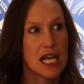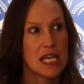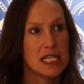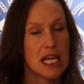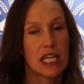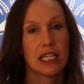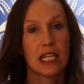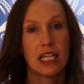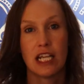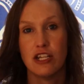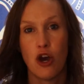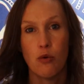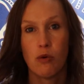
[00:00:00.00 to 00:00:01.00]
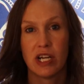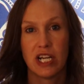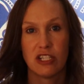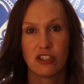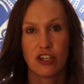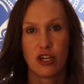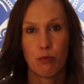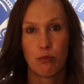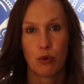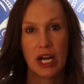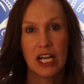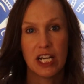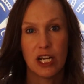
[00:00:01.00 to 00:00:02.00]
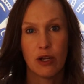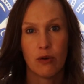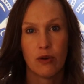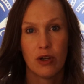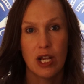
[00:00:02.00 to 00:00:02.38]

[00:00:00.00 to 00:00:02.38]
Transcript: nothing and no one is going to break you.